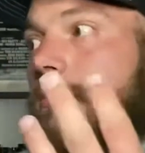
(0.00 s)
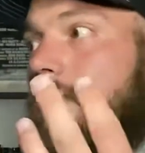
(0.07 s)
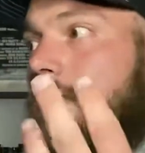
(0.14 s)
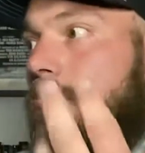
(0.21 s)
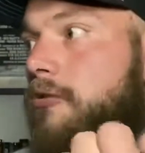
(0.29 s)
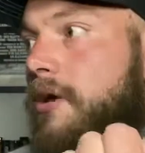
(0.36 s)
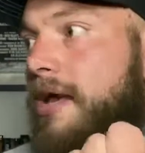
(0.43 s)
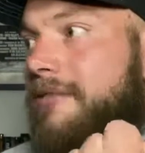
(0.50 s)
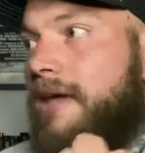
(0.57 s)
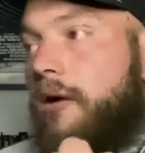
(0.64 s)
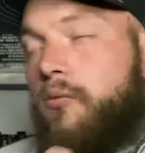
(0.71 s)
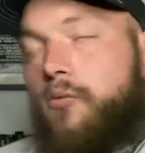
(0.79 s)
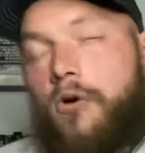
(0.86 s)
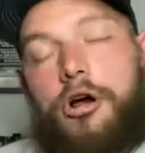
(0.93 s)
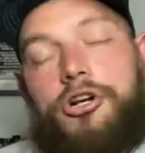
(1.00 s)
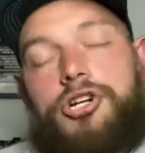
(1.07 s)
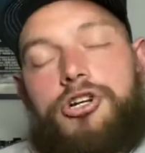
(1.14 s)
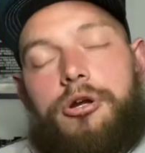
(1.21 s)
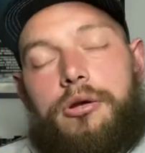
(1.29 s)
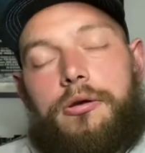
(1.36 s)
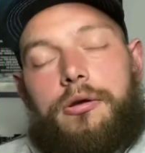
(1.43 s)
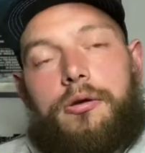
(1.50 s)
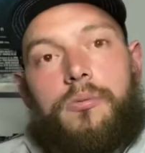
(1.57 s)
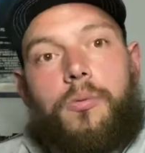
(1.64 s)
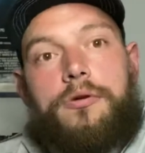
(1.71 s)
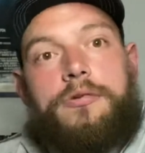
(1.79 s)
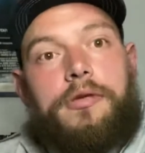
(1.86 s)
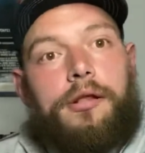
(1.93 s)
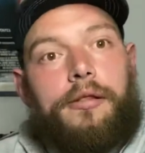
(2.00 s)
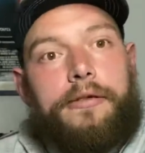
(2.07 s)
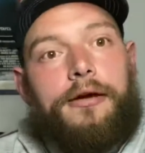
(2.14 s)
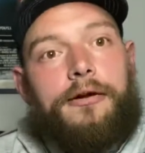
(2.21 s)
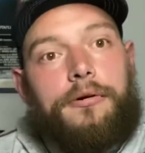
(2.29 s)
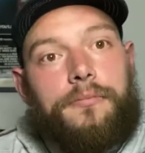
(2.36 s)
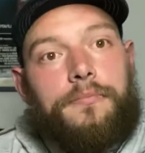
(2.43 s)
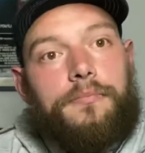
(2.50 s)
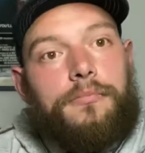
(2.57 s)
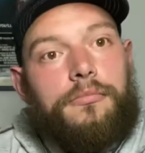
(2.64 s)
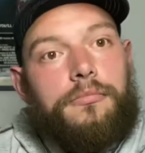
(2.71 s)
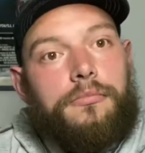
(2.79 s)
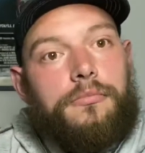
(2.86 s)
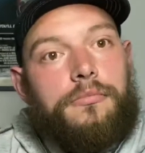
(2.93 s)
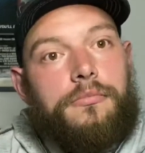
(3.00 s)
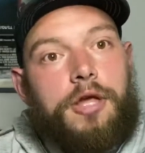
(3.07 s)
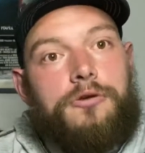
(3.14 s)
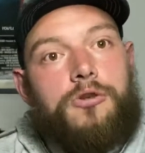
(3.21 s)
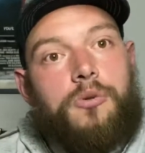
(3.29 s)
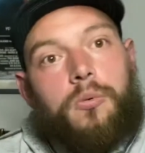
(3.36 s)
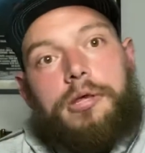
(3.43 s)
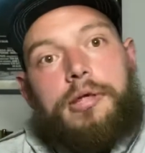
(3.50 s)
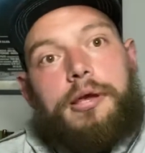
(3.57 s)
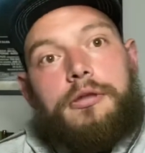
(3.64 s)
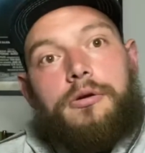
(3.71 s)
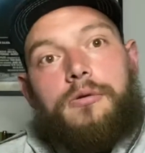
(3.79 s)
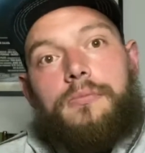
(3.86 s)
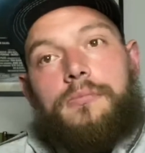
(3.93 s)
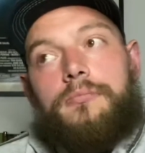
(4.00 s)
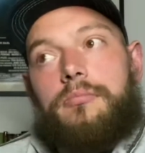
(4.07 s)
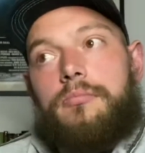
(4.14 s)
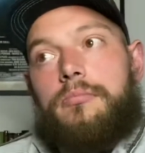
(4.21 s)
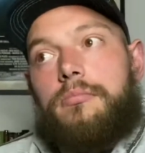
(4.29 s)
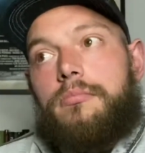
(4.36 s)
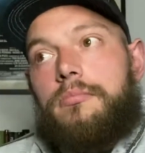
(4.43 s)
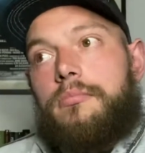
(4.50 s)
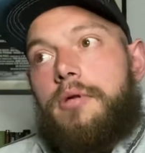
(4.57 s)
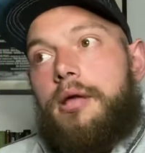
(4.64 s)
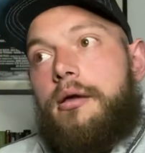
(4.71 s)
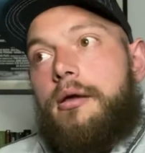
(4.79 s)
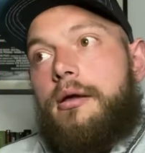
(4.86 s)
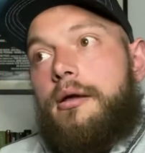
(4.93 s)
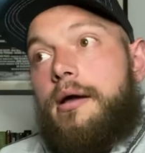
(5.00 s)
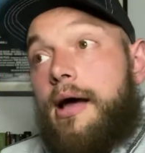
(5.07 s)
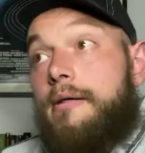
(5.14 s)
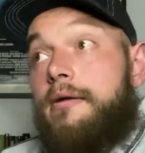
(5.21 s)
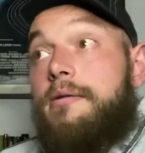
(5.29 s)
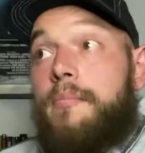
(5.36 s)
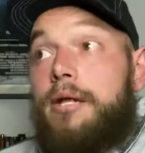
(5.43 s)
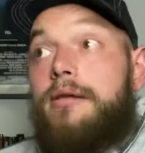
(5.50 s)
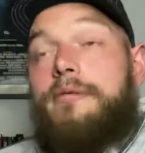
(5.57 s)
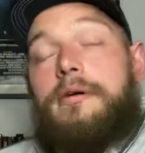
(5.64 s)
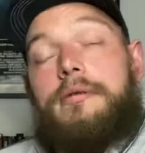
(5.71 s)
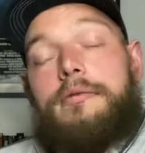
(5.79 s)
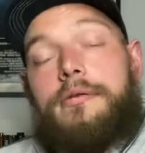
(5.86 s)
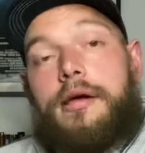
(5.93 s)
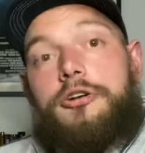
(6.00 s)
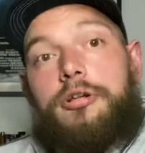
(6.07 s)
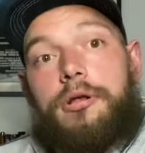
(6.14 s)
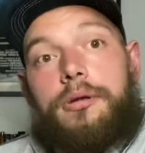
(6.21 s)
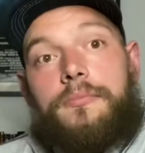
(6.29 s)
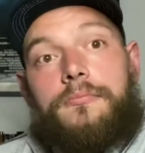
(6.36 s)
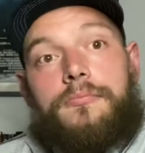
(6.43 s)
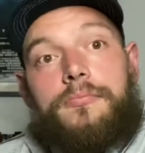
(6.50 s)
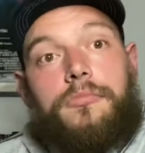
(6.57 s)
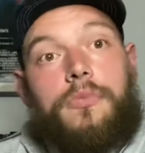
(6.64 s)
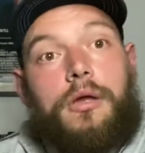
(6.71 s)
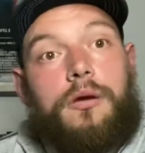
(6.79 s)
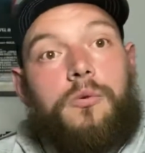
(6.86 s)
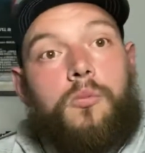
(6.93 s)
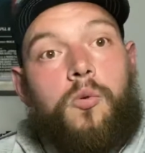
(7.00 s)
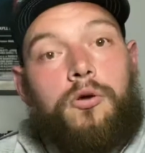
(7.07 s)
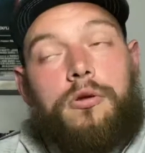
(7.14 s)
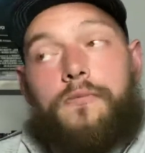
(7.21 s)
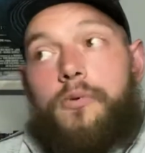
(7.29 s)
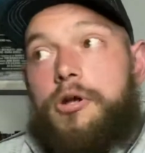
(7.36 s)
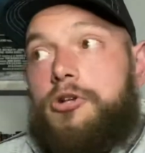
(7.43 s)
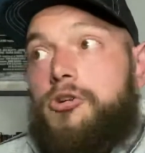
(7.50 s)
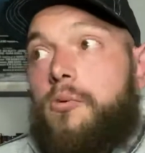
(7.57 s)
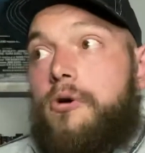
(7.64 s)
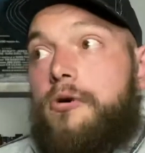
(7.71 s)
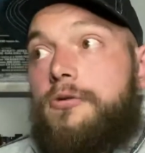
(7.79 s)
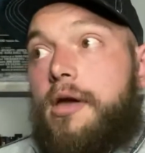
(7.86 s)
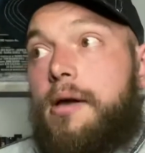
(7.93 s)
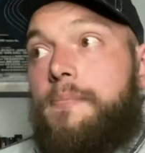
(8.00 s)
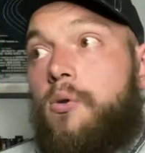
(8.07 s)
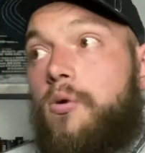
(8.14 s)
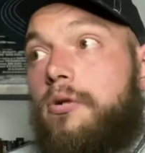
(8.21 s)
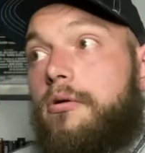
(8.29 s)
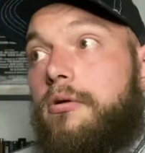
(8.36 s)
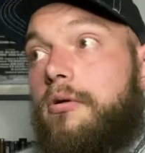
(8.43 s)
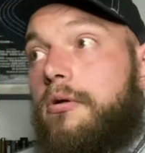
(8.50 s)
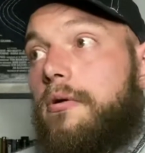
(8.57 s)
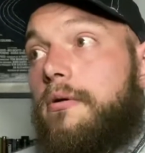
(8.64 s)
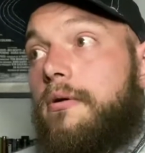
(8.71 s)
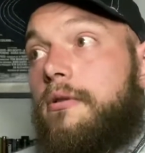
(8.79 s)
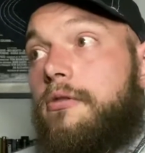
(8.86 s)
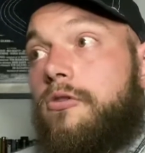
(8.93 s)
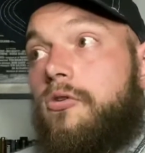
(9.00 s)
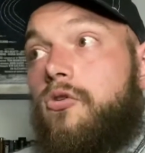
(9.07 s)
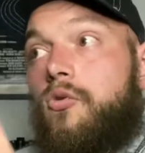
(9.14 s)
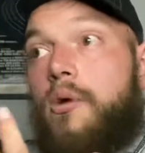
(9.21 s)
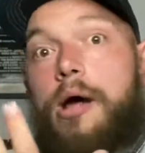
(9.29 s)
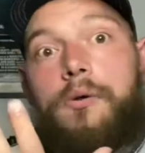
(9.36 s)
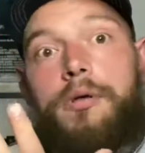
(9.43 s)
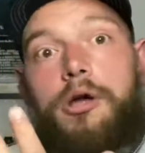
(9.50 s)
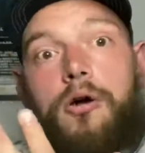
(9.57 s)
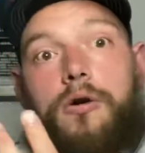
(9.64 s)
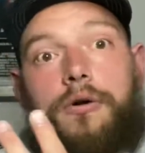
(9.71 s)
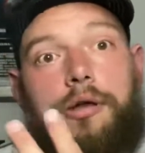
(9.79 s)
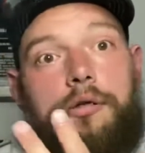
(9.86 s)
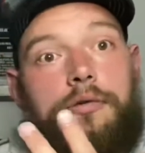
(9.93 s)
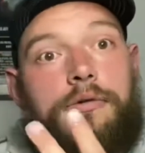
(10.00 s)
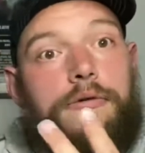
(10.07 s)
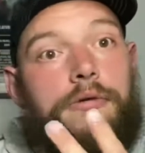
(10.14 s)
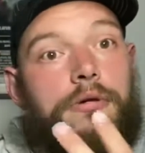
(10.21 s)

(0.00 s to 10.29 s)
to get that rush was still there. So what did I do? I did many things actually. One of which was I bought 2 Audi R8s.